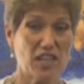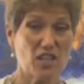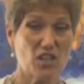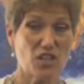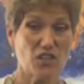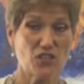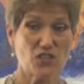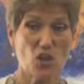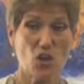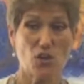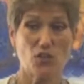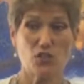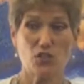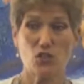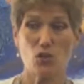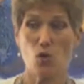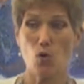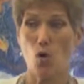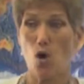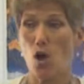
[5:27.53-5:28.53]
and aerosols
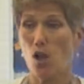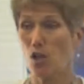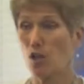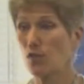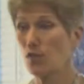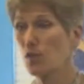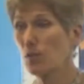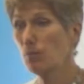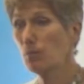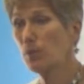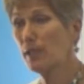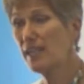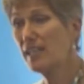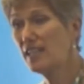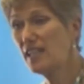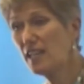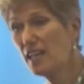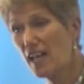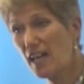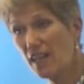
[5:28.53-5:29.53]
to go all over the
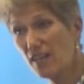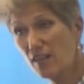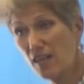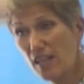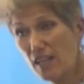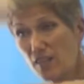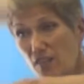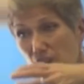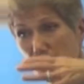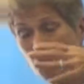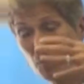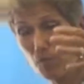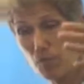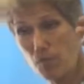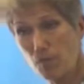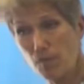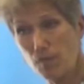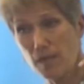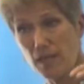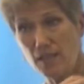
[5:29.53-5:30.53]
planet, and in the
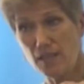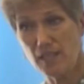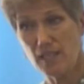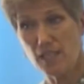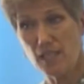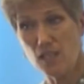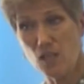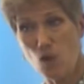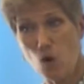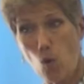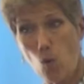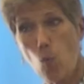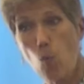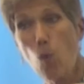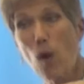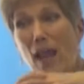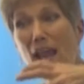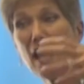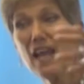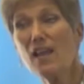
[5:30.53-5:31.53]

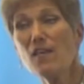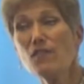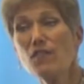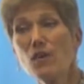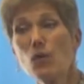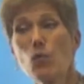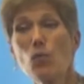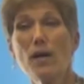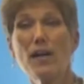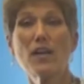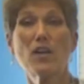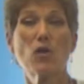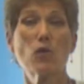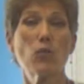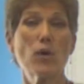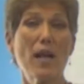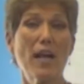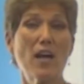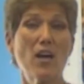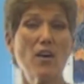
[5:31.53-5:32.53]
wave that went
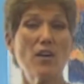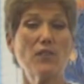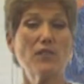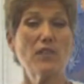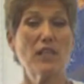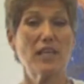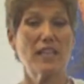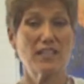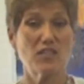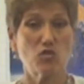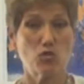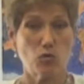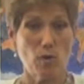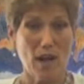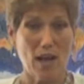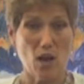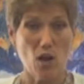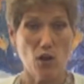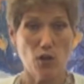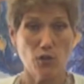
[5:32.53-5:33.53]
around, it
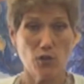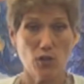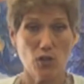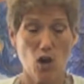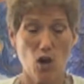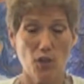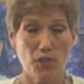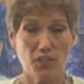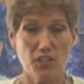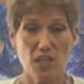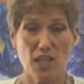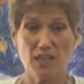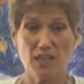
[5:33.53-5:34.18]
drowned all the